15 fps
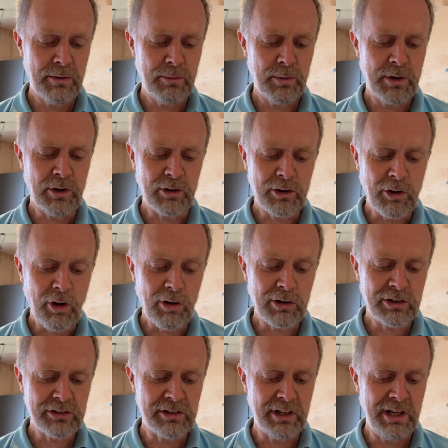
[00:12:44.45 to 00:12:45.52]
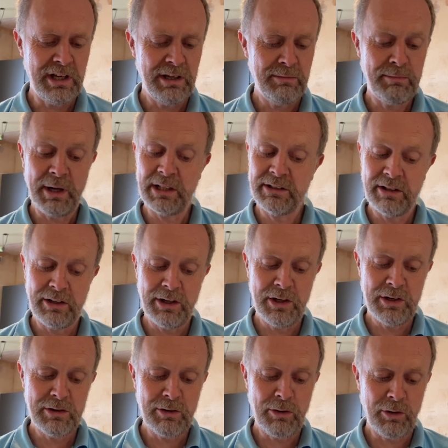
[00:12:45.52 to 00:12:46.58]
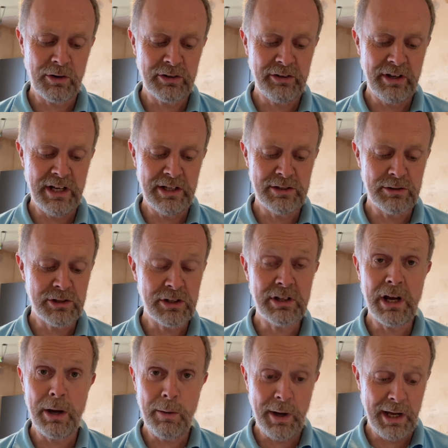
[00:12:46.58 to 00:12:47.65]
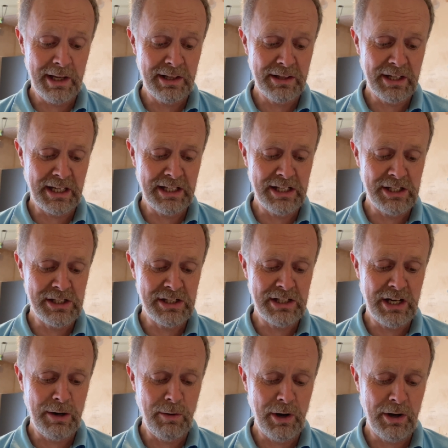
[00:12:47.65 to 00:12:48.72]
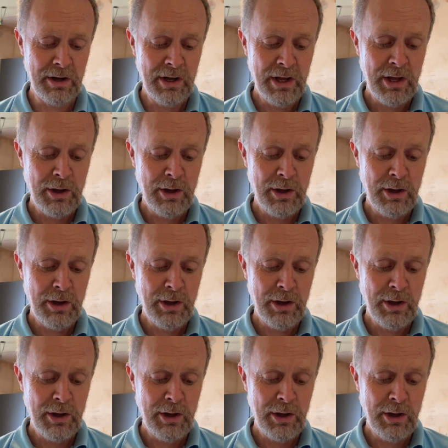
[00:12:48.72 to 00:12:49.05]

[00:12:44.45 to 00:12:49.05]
We've got Croxy. But I don't know who Croxy is. Stuart. Thank you, Stuart.